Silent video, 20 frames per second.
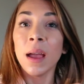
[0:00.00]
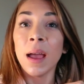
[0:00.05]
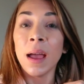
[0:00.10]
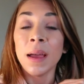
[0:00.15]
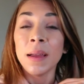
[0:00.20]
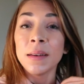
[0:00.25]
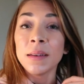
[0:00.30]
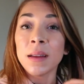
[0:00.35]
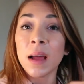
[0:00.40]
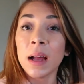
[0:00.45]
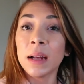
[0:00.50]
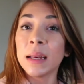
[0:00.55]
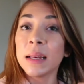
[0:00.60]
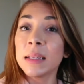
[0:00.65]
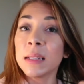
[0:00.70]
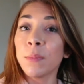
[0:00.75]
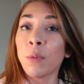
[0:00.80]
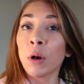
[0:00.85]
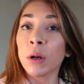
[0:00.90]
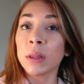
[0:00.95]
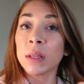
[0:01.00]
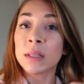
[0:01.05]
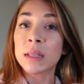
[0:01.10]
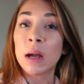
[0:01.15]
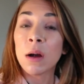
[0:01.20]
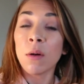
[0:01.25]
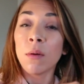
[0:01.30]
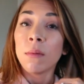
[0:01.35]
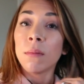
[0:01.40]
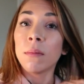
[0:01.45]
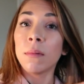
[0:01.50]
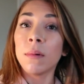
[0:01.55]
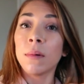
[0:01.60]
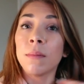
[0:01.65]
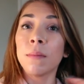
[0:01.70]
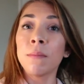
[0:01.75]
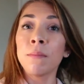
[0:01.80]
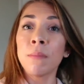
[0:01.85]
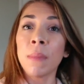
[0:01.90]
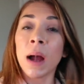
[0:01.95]
And I need to point this out.
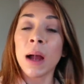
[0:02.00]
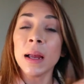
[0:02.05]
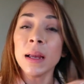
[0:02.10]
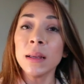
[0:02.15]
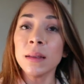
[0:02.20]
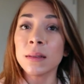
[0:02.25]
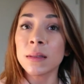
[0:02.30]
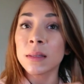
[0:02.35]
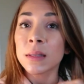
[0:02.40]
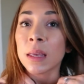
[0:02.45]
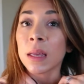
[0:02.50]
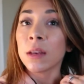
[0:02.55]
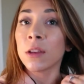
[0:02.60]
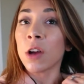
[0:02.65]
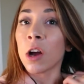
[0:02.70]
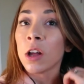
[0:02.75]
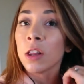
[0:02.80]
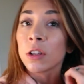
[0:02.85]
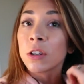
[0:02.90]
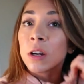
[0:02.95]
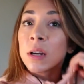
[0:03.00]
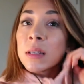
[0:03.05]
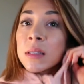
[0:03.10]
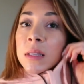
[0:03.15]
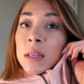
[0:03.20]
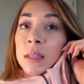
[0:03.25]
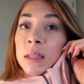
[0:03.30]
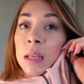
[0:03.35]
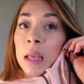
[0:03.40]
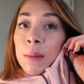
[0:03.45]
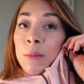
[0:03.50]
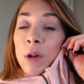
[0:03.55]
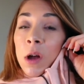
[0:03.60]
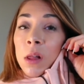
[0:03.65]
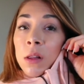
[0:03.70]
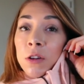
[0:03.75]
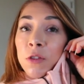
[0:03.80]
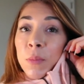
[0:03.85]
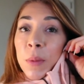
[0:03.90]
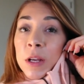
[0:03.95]
My skin color is the same
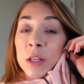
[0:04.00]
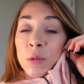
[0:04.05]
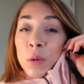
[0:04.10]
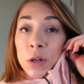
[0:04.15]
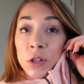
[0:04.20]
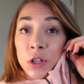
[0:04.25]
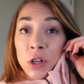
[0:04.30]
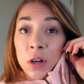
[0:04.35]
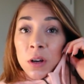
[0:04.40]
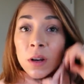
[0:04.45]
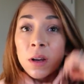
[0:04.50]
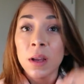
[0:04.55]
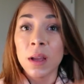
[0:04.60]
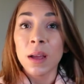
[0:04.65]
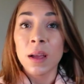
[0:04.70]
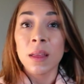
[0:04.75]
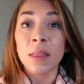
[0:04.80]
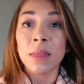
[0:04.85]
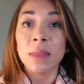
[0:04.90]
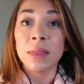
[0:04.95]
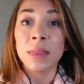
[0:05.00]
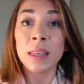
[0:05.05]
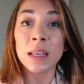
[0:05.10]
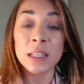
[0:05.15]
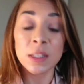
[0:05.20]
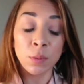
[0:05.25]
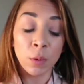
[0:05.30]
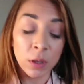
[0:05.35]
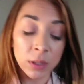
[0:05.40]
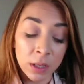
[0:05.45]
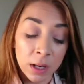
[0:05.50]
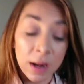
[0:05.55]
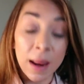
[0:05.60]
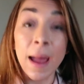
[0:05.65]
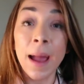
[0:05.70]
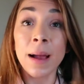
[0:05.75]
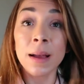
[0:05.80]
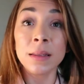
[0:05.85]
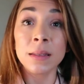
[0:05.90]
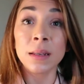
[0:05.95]
color of my sweatshirt. This was an
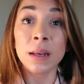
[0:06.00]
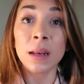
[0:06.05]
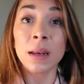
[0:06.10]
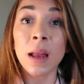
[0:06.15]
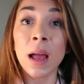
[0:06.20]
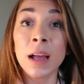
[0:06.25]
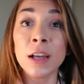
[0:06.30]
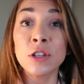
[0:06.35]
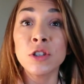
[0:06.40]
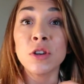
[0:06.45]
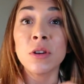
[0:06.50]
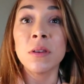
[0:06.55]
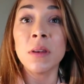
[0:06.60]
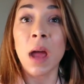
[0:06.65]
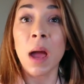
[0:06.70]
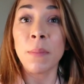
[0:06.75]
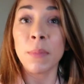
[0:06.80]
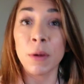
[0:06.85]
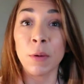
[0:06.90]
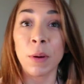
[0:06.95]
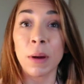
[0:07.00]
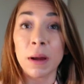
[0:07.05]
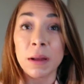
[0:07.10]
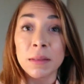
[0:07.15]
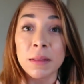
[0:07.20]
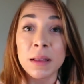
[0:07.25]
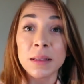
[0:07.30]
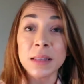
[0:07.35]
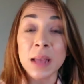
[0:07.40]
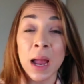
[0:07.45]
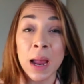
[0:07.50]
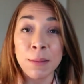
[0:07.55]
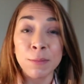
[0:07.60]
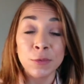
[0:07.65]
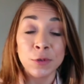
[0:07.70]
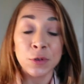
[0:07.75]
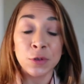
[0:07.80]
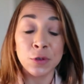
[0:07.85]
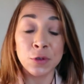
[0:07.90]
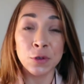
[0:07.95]
accident. I should not be wearing this.
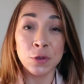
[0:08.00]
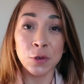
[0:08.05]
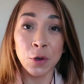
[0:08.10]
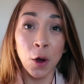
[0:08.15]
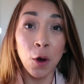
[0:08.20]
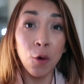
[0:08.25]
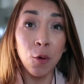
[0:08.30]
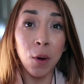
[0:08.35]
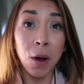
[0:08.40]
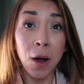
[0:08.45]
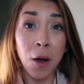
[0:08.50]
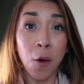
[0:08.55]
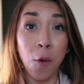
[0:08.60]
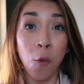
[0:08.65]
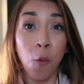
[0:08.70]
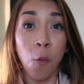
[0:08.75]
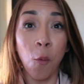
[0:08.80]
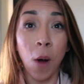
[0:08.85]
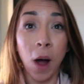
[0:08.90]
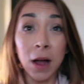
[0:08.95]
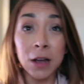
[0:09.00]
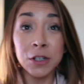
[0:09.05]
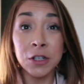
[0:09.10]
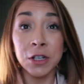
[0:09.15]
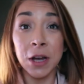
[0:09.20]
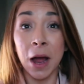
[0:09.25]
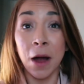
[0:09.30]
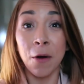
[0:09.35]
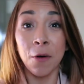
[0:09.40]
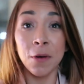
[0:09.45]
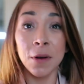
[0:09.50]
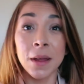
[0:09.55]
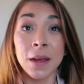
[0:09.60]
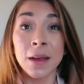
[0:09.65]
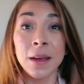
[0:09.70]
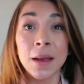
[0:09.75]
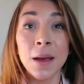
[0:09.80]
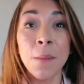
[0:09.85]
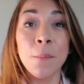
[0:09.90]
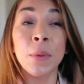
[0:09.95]
I'm so washed out,
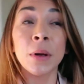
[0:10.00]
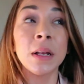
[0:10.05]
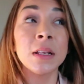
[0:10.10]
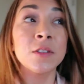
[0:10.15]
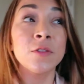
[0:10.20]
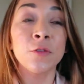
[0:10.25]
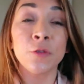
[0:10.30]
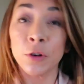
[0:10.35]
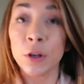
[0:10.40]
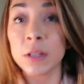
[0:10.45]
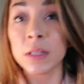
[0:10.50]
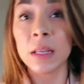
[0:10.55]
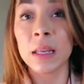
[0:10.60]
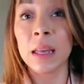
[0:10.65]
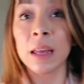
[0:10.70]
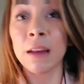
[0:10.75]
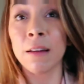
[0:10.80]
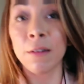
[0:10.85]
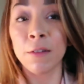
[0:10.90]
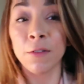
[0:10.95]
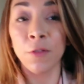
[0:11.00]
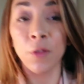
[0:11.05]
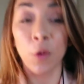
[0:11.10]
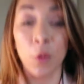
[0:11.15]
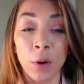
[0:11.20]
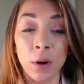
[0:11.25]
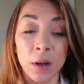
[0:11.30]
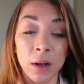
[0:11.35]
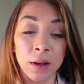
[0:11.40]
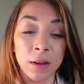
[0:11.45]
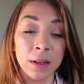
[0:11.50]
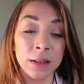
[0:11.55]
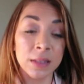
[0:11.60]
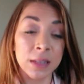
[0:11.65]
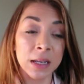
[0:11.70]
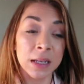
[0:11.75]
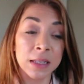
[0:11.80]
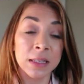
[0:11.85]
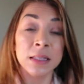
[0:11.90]
but it's freezing here in Florida. It's like